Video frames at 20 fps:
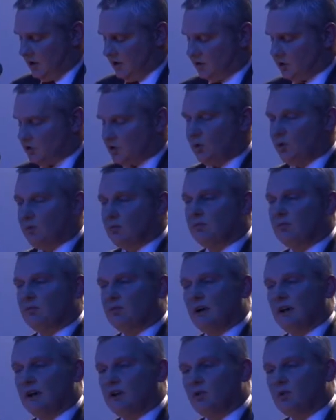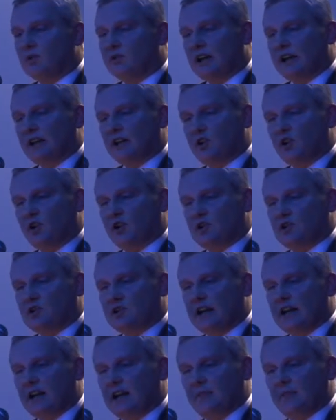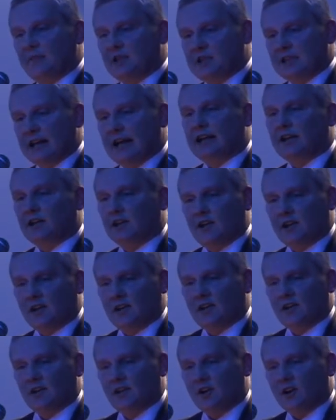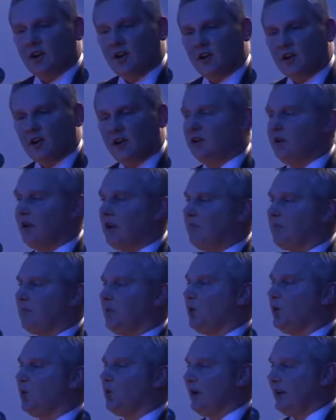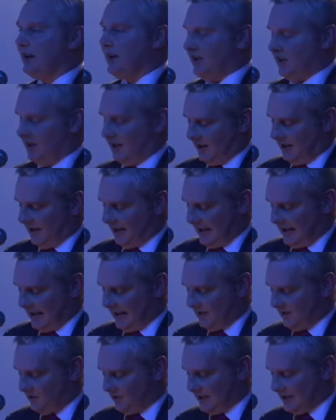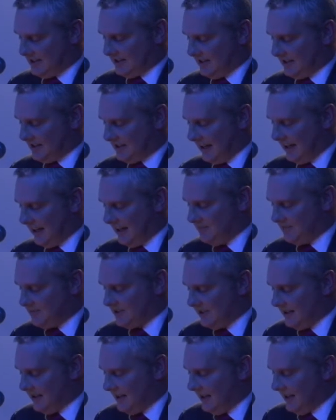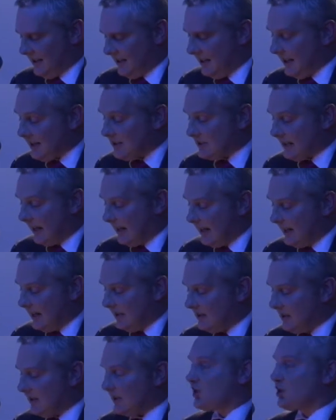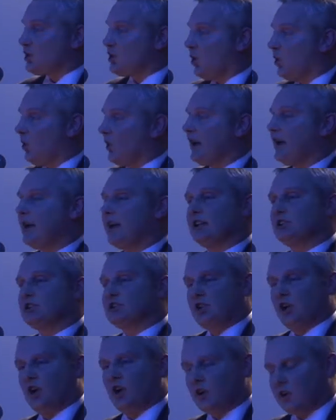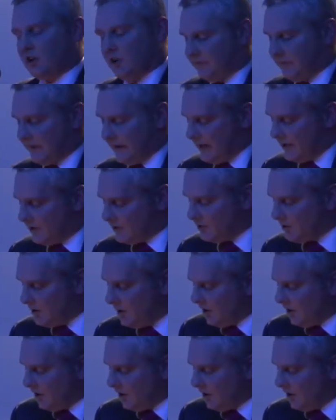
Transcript: so I don't think you could say I'm a settler or a blow-in in recent times. This island, its story, its geography, its